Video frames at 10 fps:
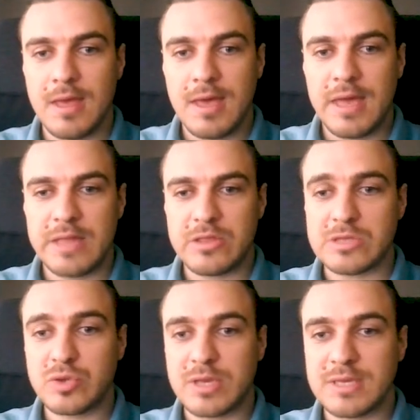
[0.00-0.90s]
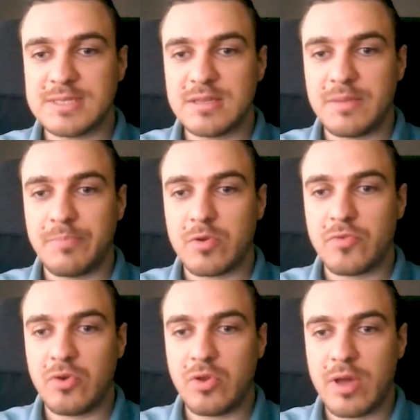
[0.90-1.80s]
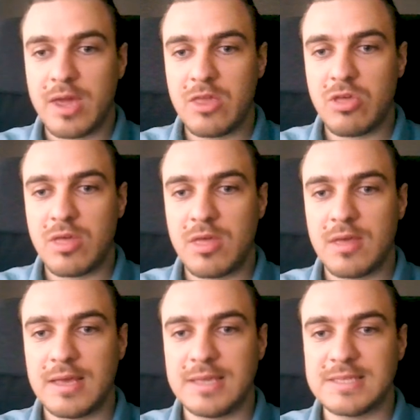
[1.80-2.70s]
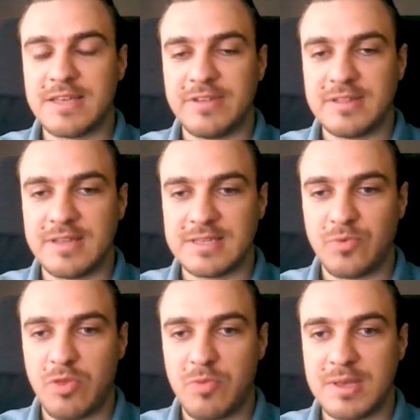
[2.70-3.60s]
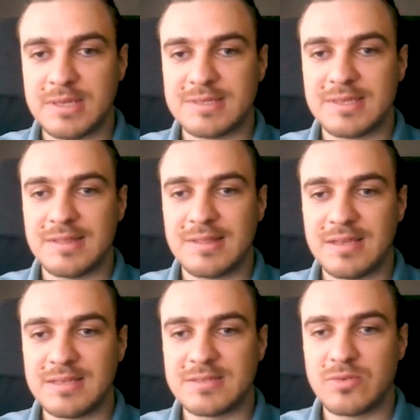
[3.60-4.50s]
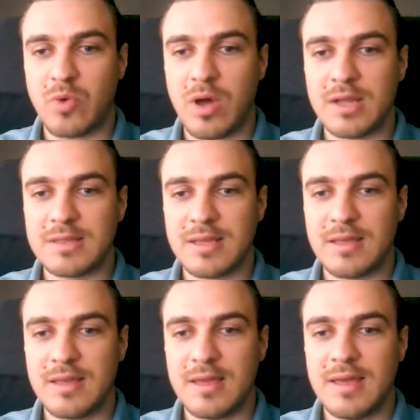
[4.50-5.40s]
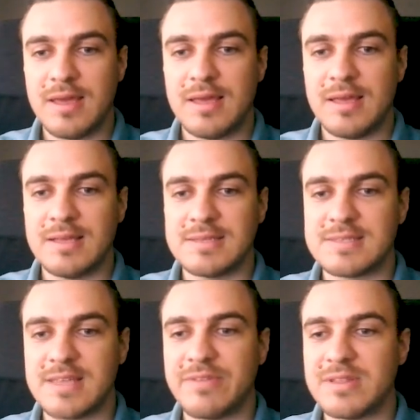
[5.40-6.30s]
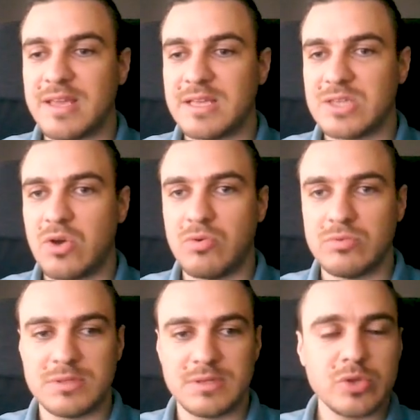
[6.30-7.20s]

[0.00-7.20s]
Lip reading: And as you can see, the portfolio age is 7 days, which means this wallet is 7 days old.